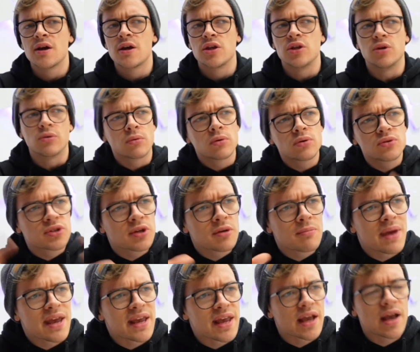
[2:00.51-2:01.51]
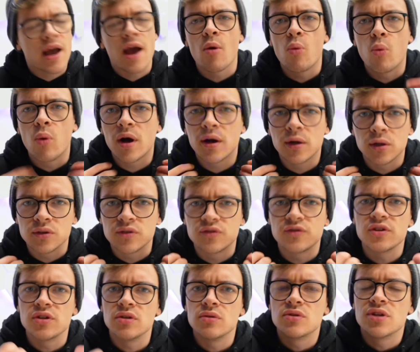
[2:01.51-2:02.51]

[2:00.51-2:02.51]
You're also making a world for you